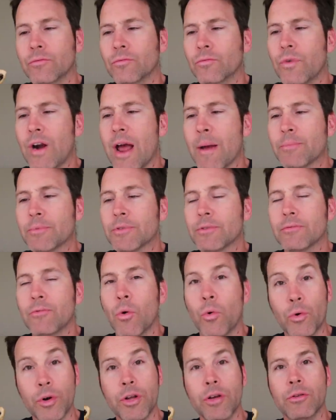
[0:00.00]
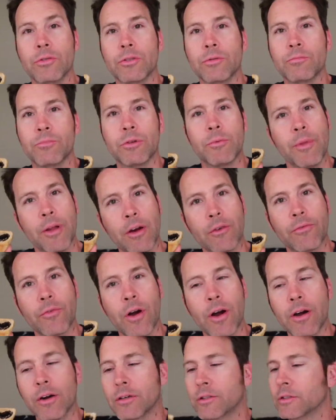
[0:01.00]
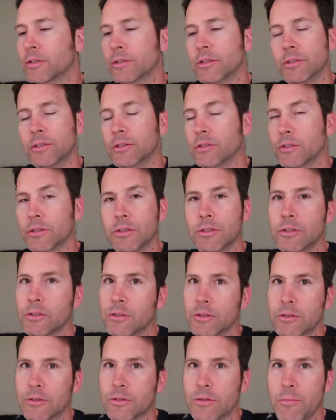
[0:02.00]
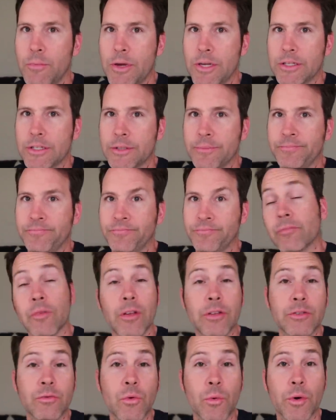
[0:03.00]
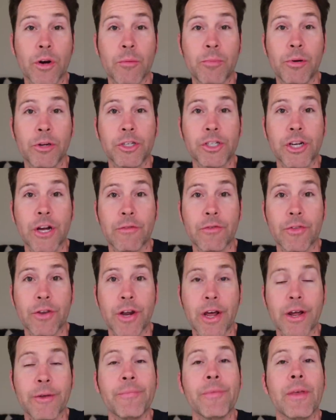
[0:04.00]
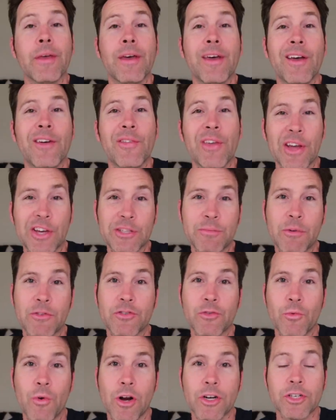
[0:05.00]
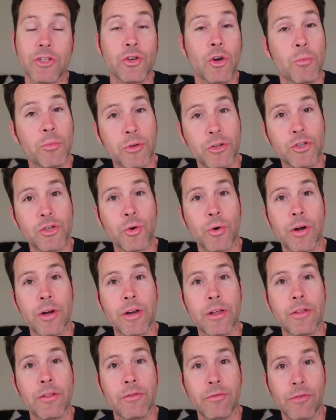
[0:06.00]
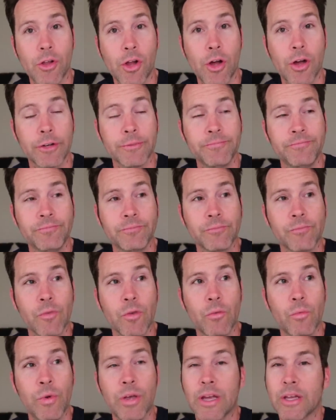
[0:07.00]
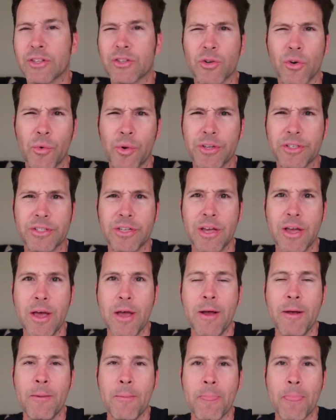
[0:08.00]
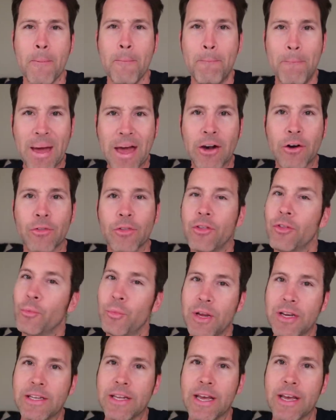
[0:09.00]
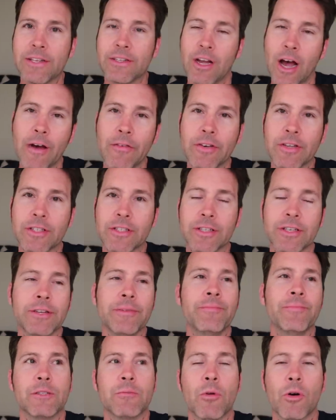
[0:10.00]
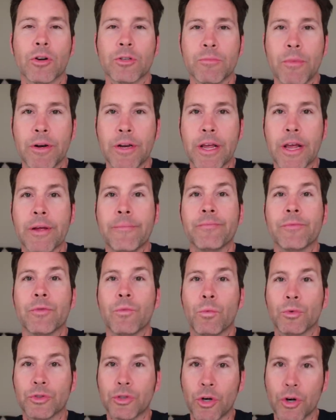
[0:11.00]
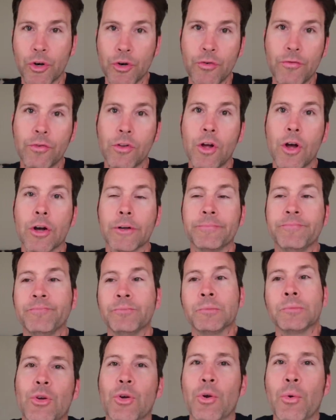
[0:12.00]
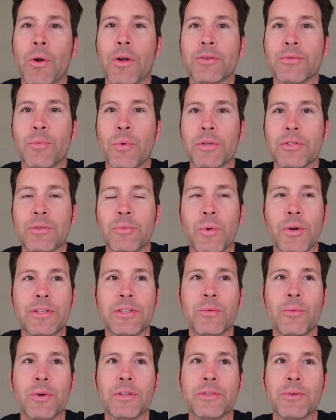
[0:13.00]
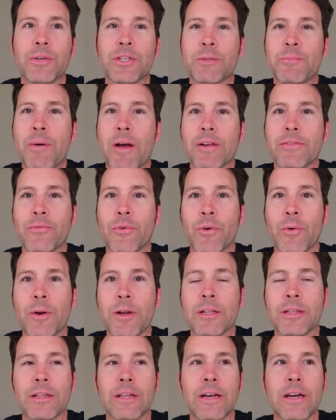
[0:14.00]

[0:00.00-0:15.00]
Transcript: wrapped Oreos and put in the air fryer. It's amazing. This is where we're gonna punch out for the night. Thanks so much for watching, hope you enjoyed the vlog. Weekends are always better than the weekdays, obviously. Tomorrow's Monday, we'll start a new vlog. Don't know else what to expect for it.